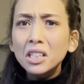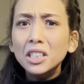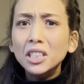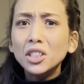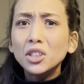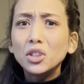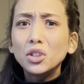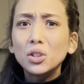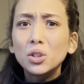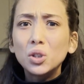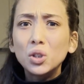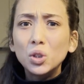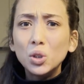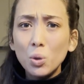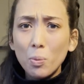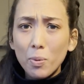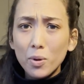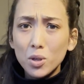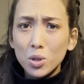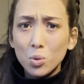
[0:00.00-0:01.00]
It's
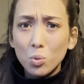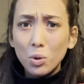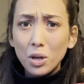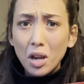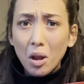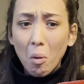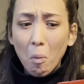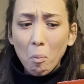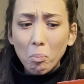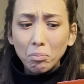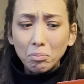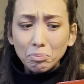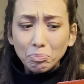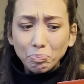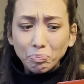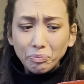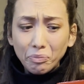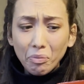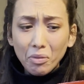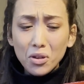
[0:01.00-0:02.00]
super sweet.
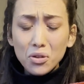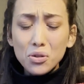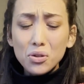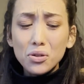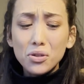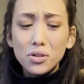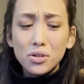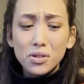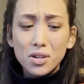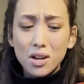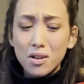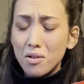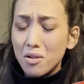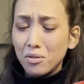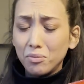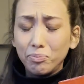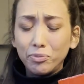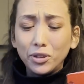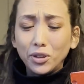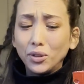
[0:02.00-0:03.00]
This is disgusting.
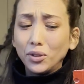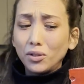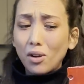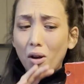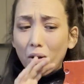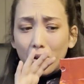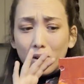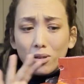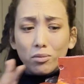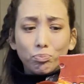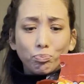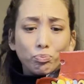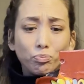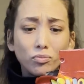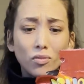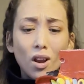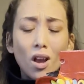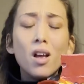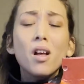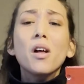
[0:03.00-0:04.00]
Oh, this is not good.
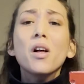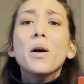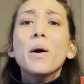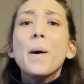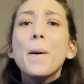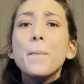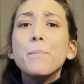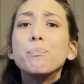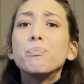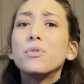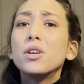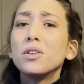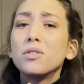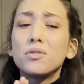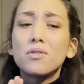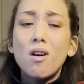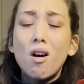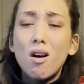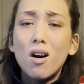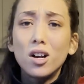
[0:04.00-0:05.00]
It
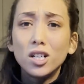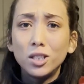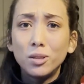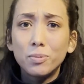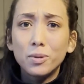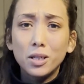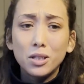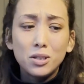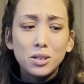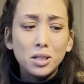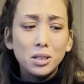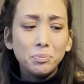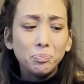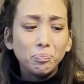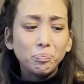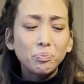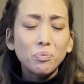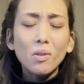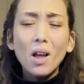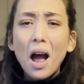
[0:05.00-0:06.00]
is not hot it's spicy.
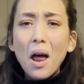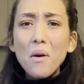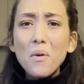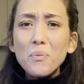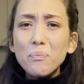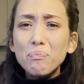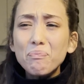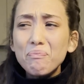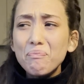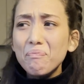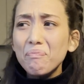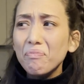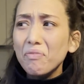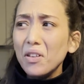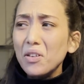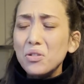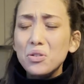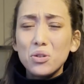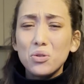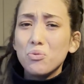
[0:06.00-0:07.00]
I don't.
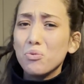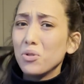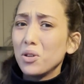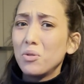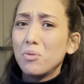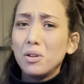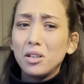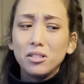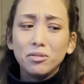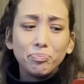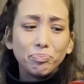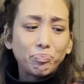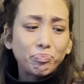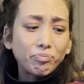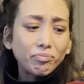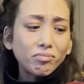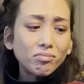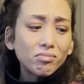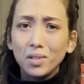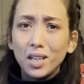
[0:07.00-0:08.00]
This is really weird.
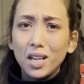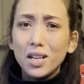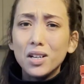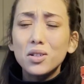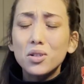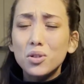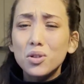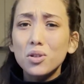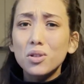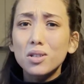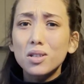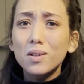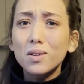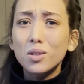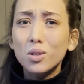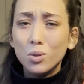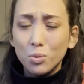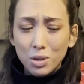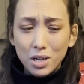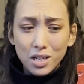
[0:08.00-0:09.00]
It is just
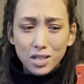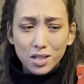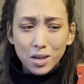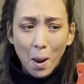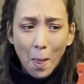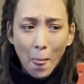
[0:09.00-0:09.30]
sweet.